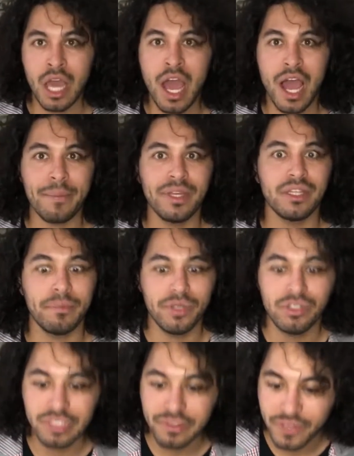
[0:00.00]
I mean, the
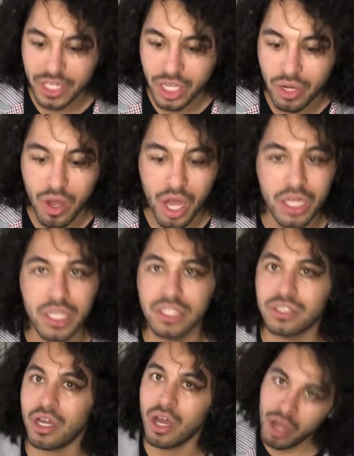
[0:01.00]
music video on
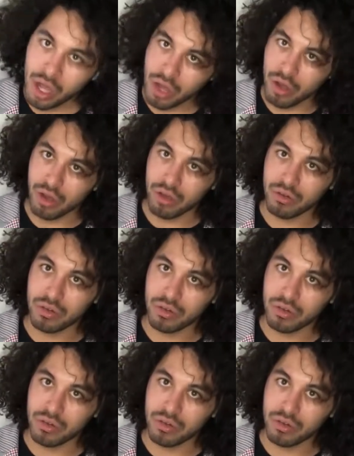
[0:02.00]
its own,